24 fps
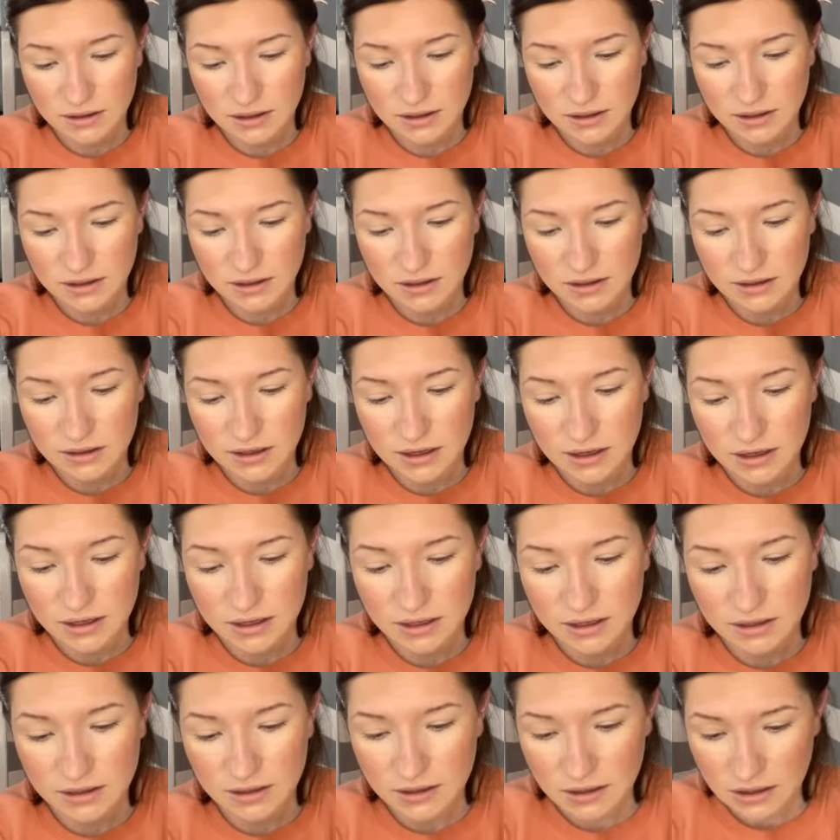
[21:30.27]
uh,
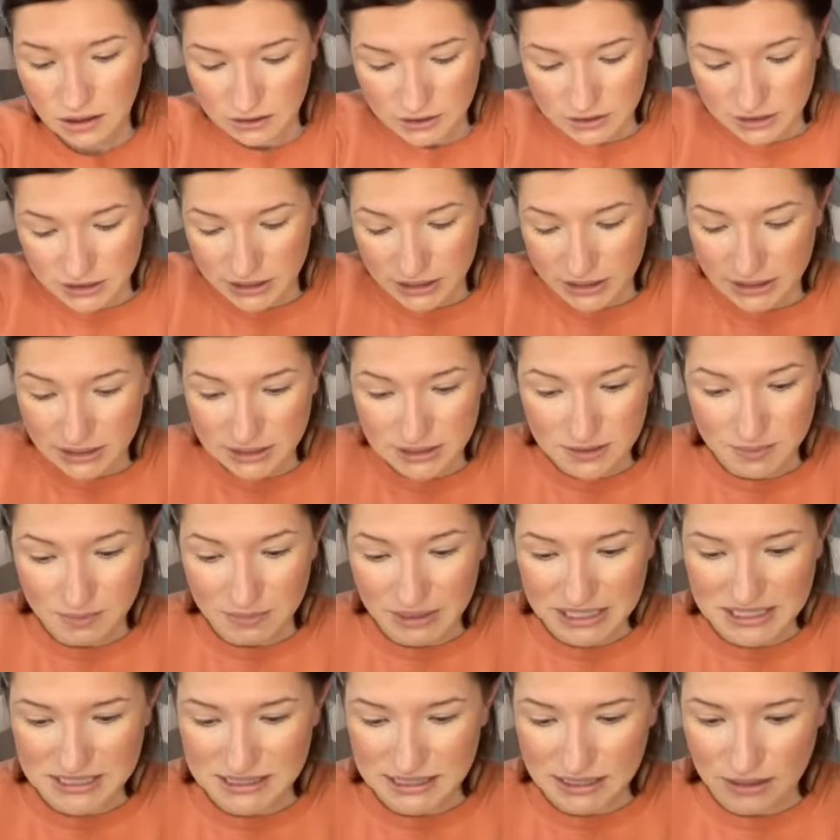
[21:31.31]
cut, color it
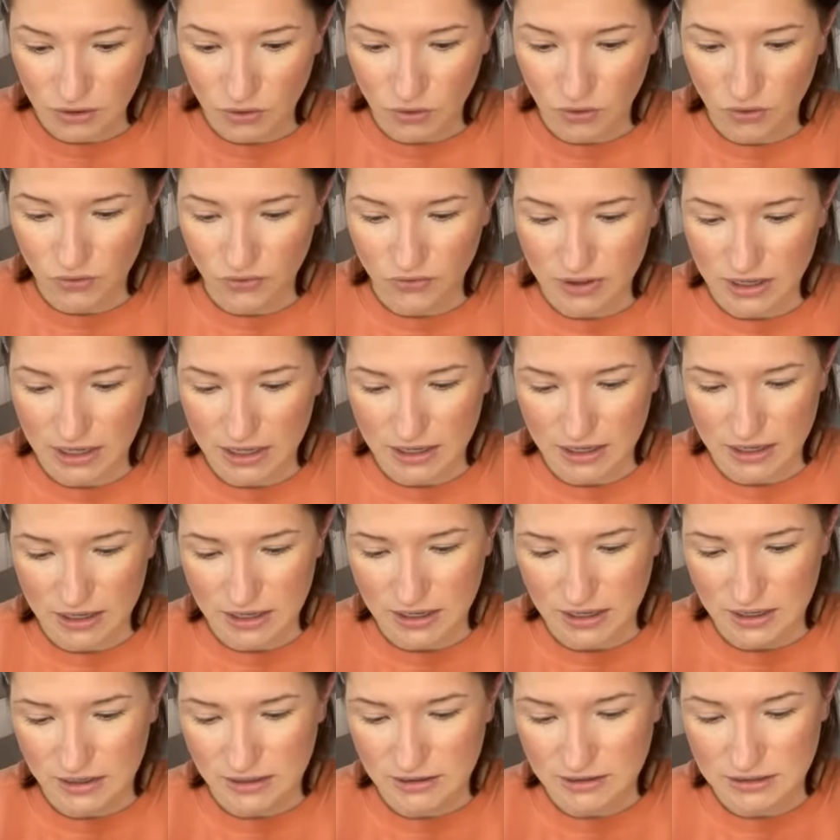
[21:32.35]
myself.
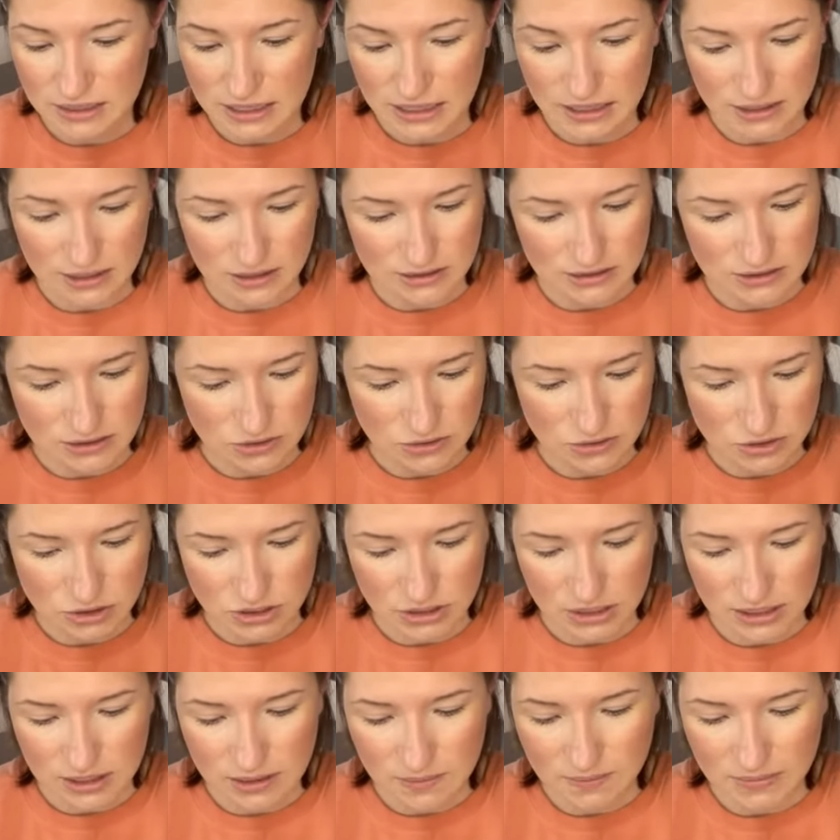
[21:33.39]
I can't
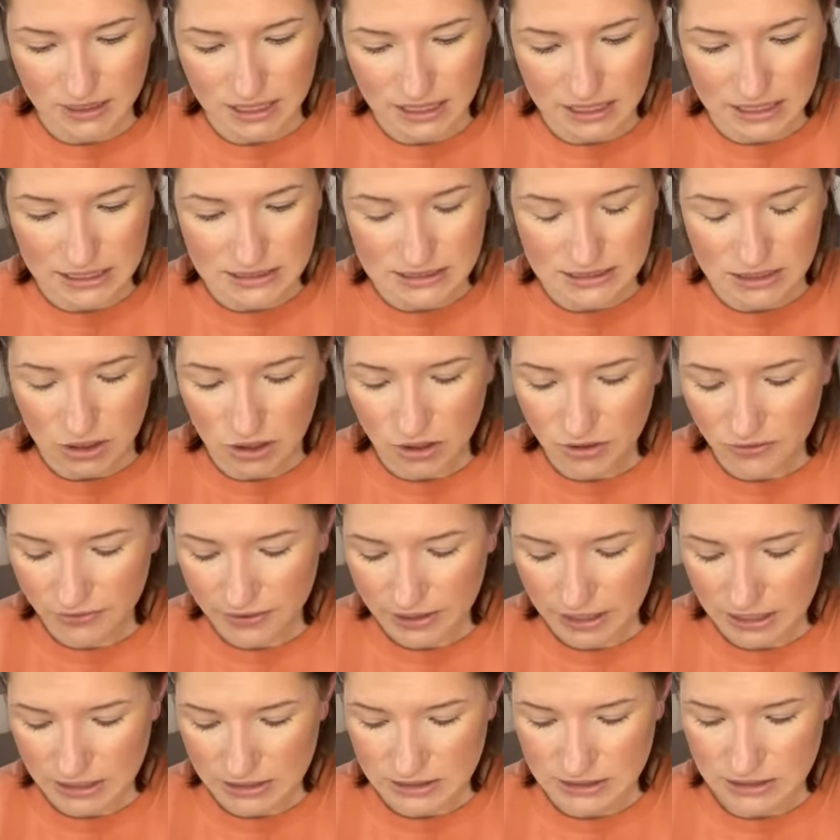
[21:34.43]
usually keep my hands
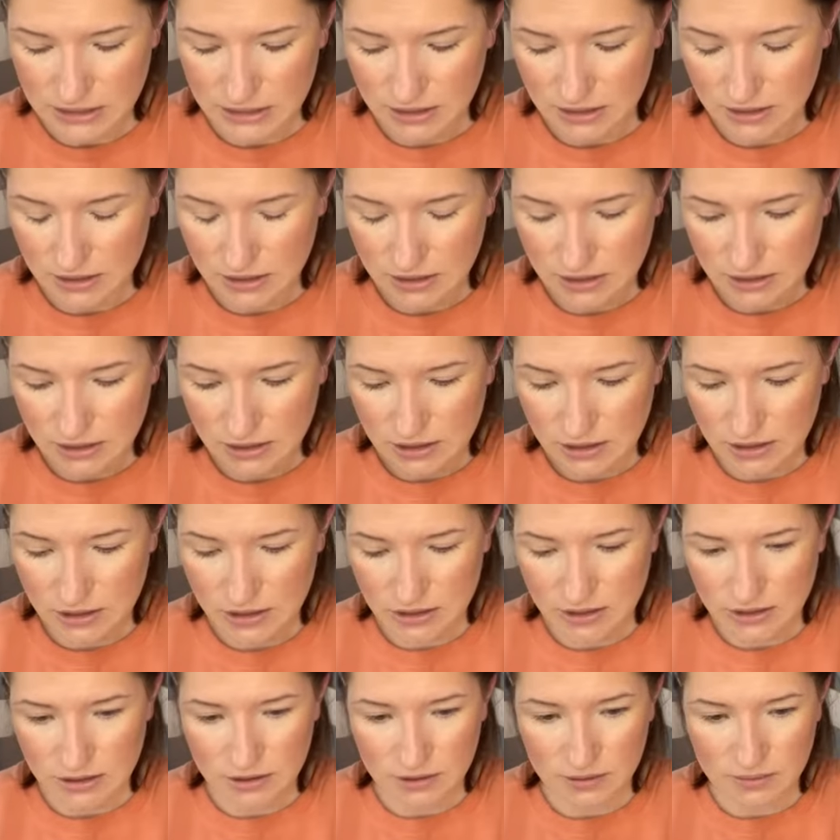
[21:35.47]
off it
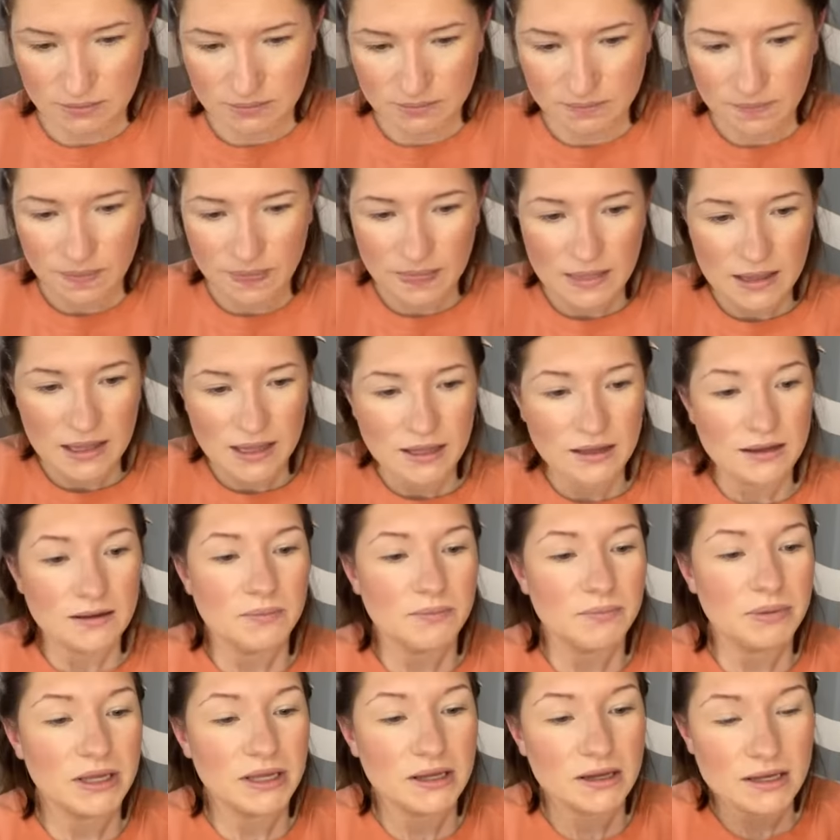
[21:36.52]
um,
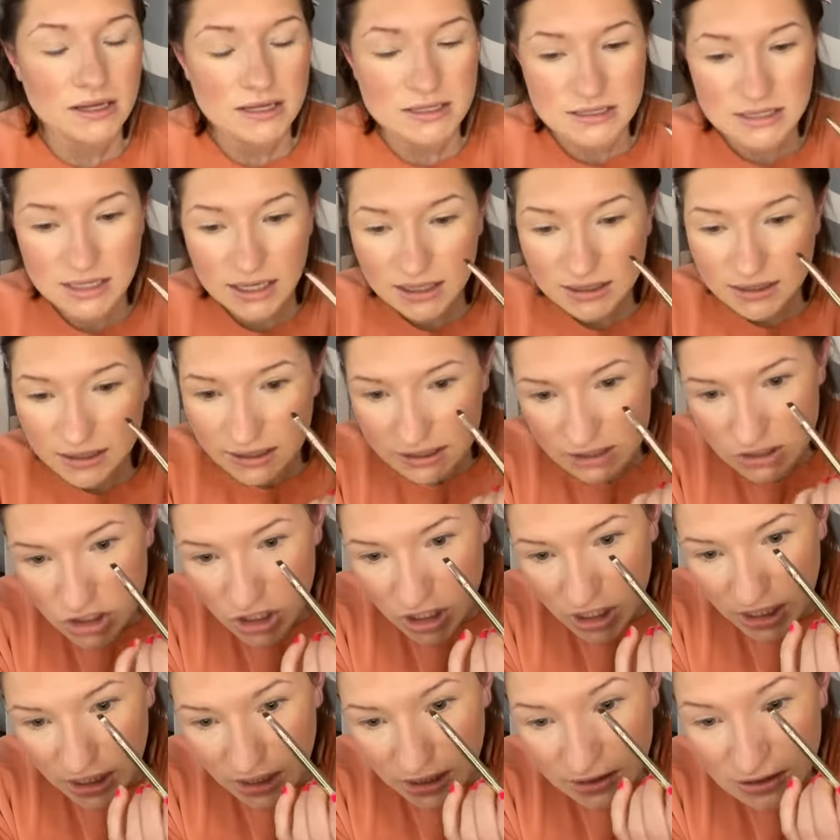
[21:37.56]
because I like
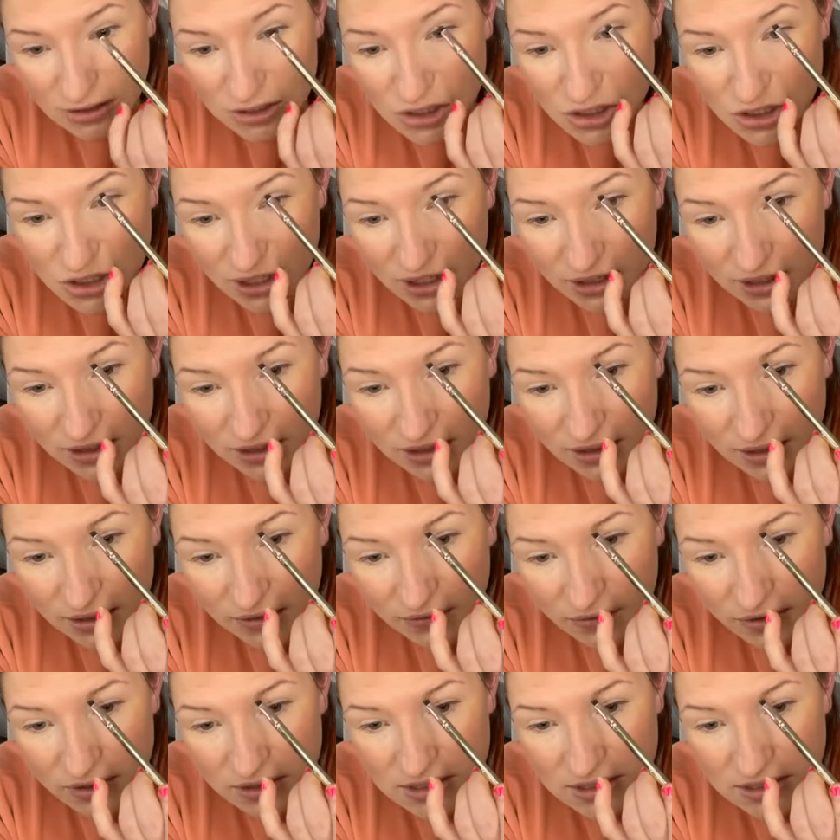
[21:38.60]
change and I
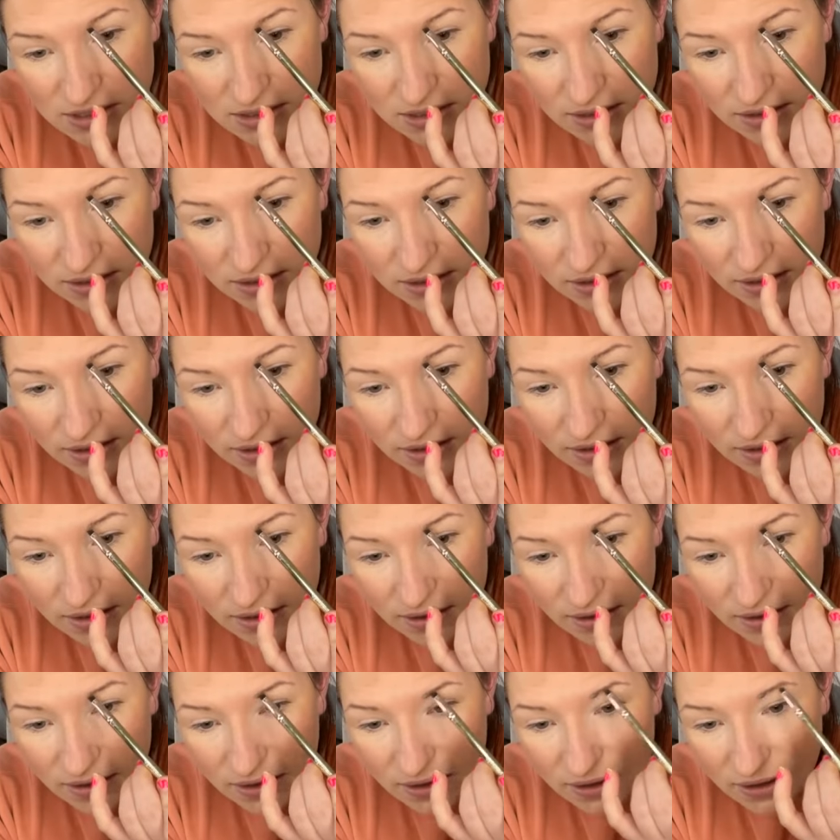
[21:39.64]
like versatility.
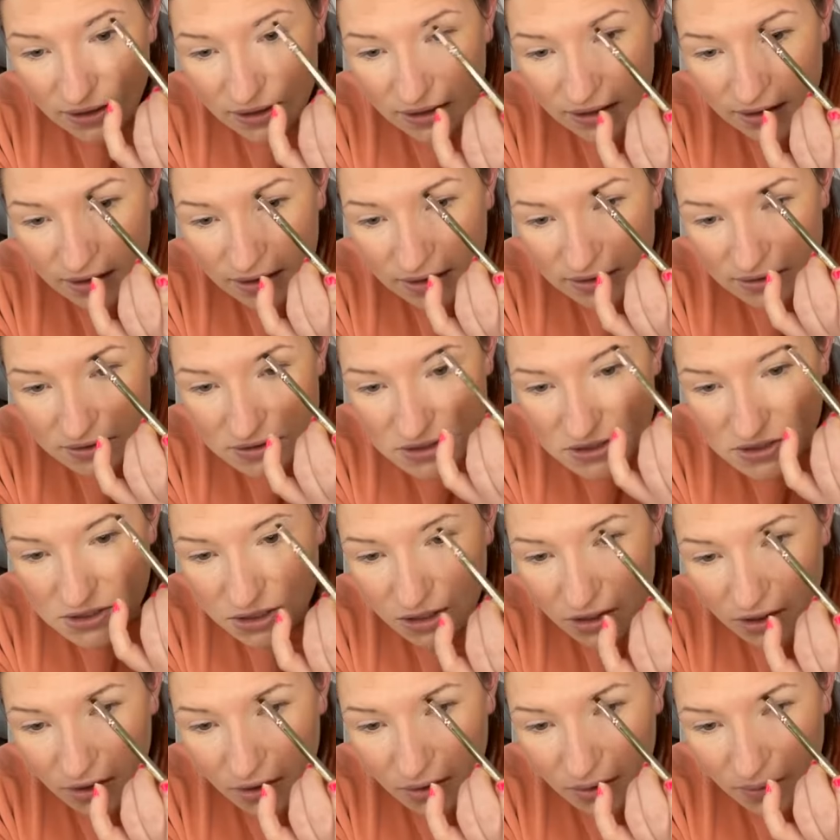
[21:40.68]
And
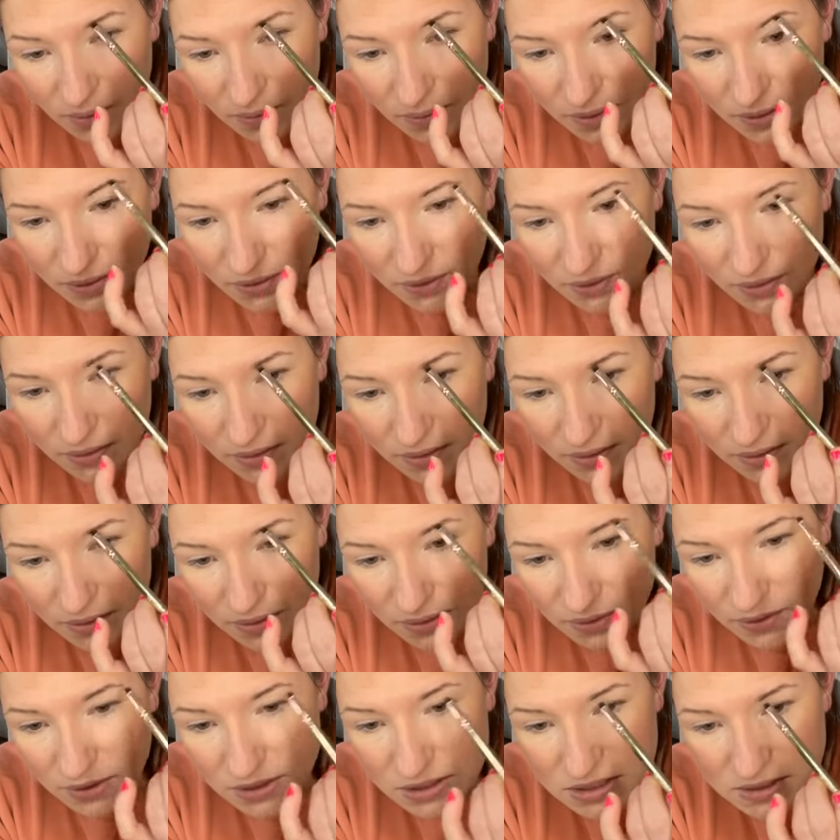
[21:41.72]
so,
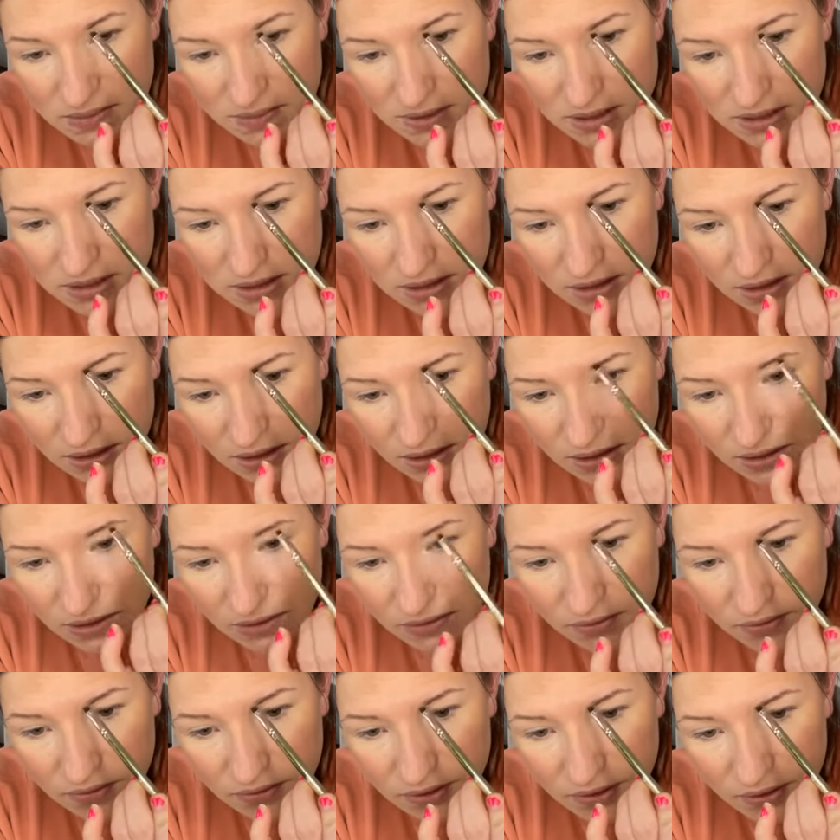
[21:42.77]
Christmas
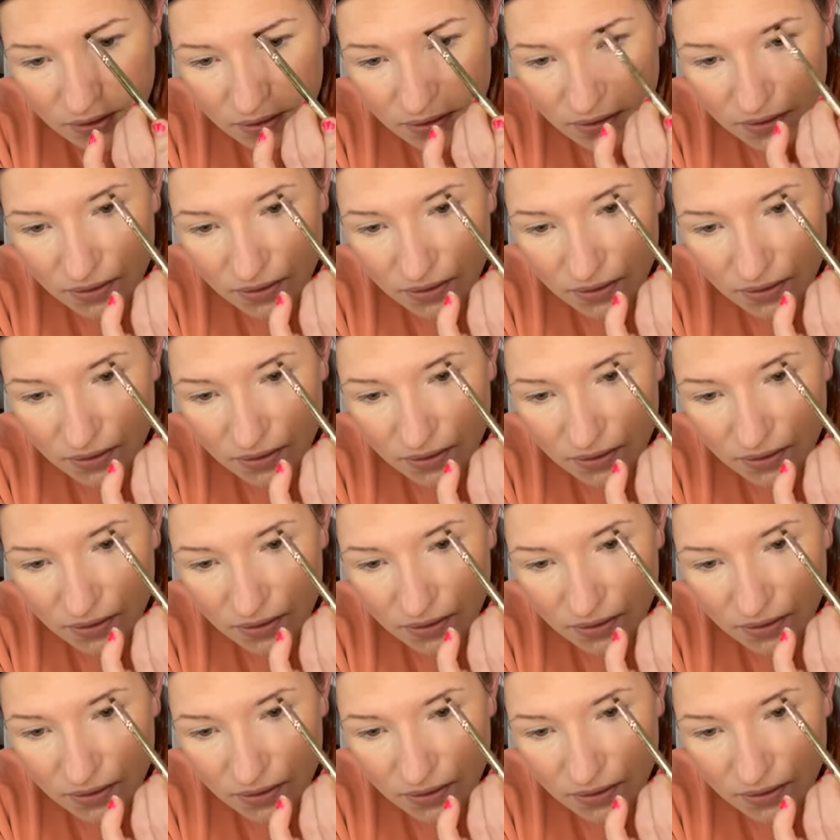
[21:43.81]
Eve,